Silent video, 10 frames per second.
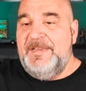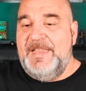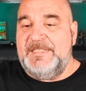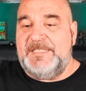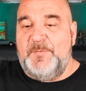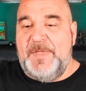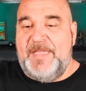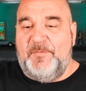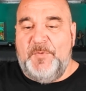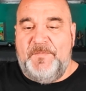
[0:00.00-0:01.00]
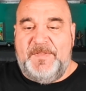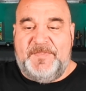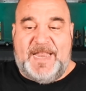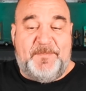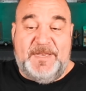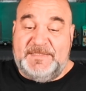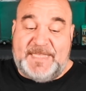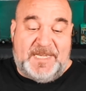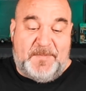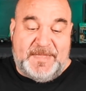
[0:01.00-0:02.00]
Next up, we have a movie that I've been
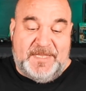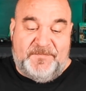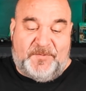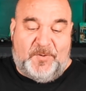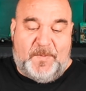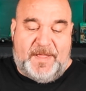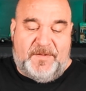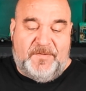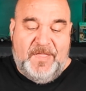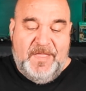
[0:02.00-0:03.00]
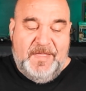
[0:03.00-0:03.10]
excited about getting for a while.